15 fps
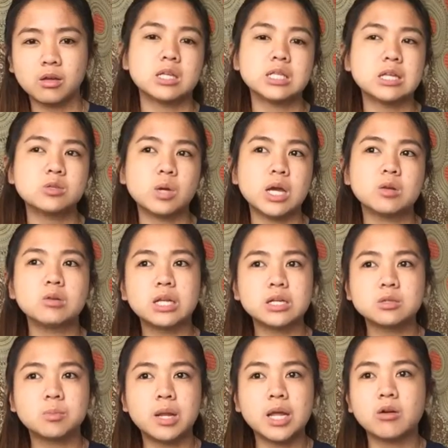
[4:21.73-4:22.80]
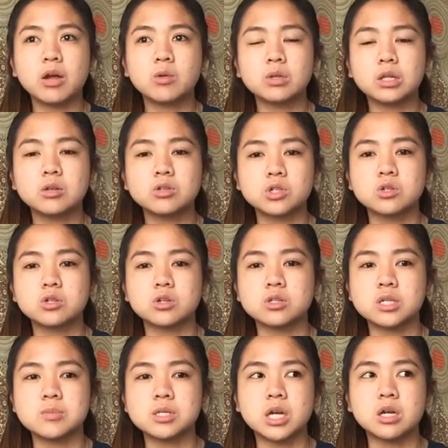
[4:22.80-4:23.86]
And that's why I don't like to play around with little children,
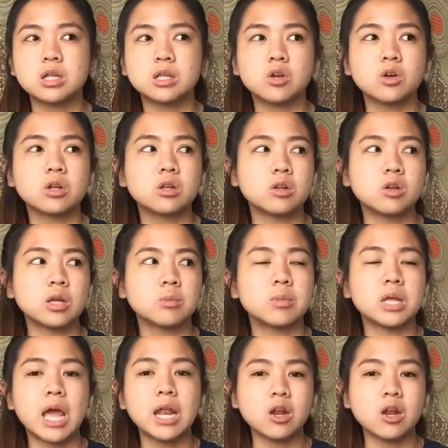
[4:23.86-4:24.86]
because I'm scared that they're going to look at me.